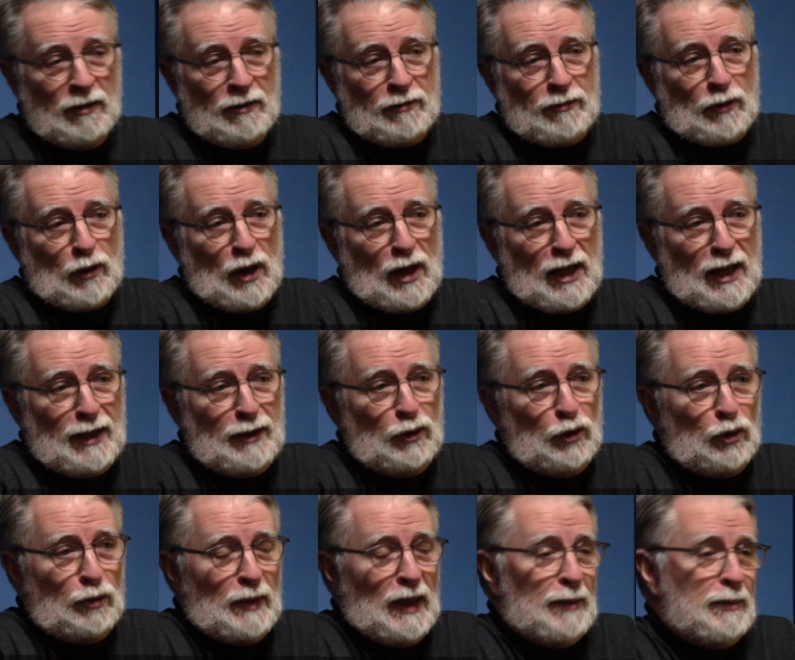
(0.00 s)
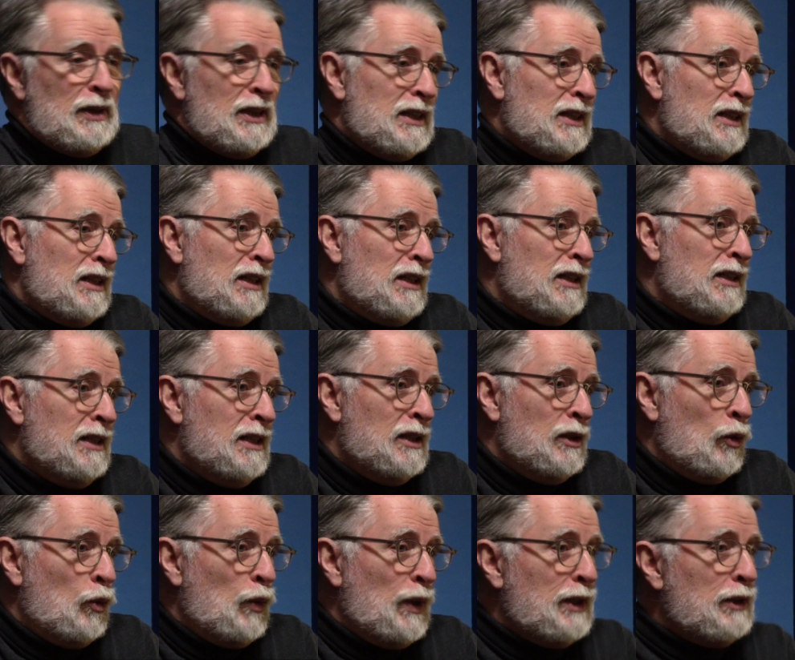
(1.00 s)
For all I knew, maybe in the
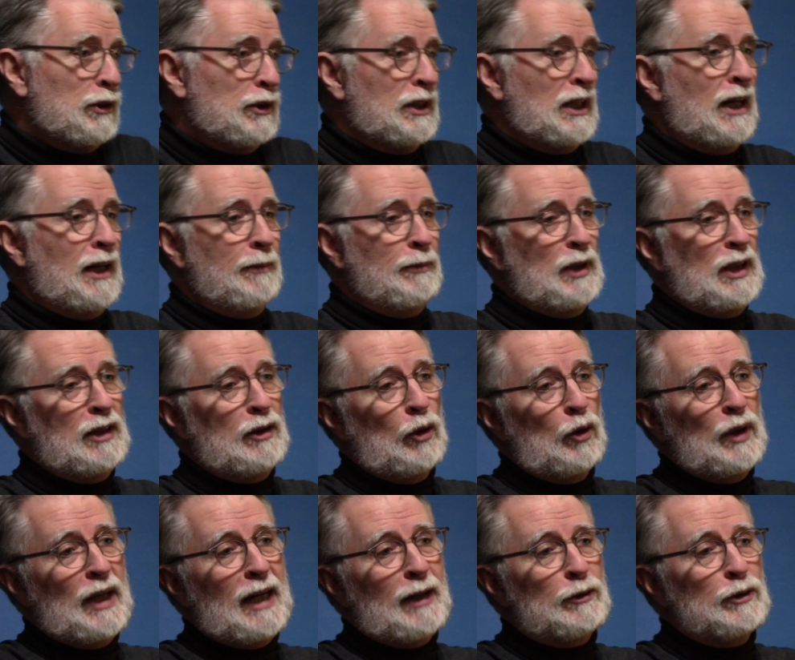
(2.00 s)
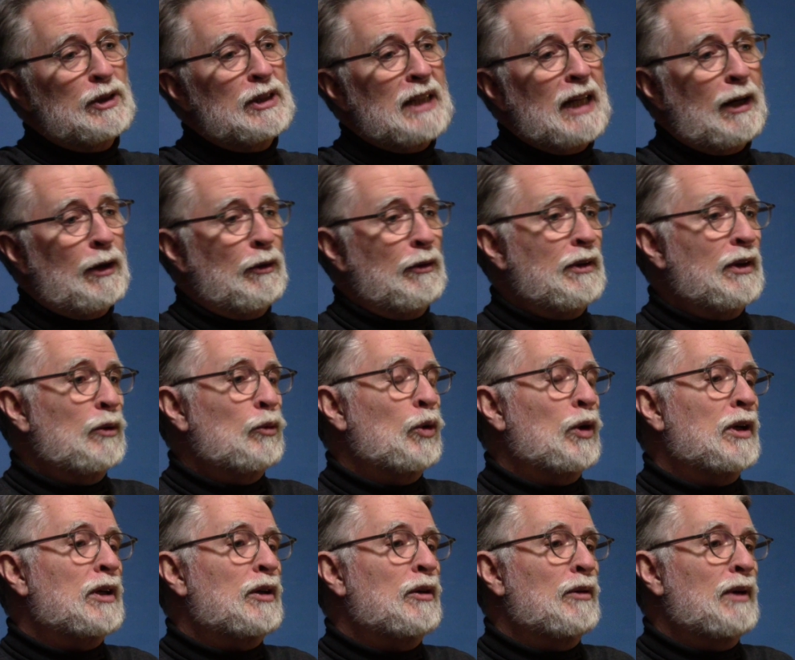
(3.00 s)
wintertime, they'd go down south and
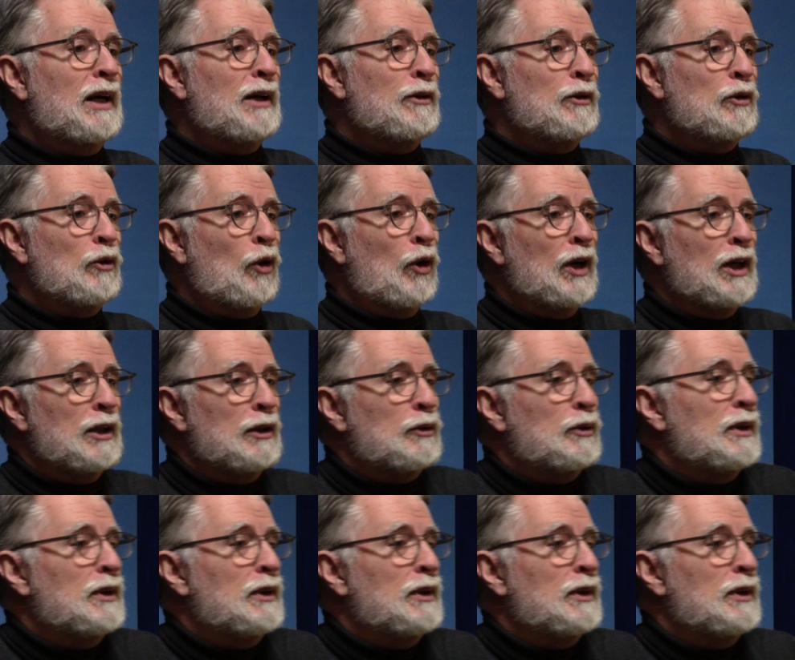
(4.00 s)
work around oil